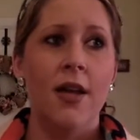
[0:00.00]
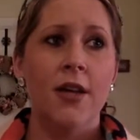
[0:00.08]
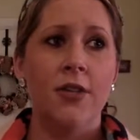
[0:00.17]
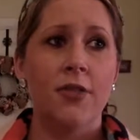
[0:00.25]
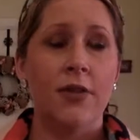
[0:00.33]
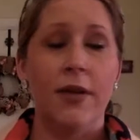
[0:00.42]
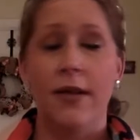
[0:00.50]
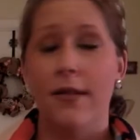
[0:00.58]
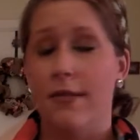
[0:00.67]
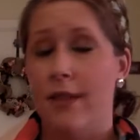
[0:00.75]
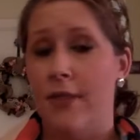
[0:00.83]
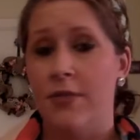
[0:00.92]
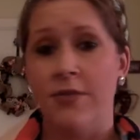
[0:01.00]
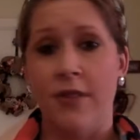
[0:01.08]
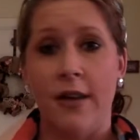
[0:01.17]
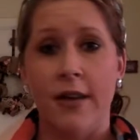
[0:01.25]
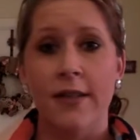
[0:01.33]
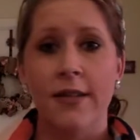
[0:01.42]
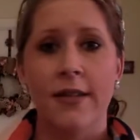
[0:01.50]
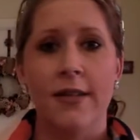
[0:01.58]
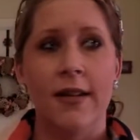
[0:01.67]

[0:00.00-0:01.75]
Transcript: So anyway, that was fine.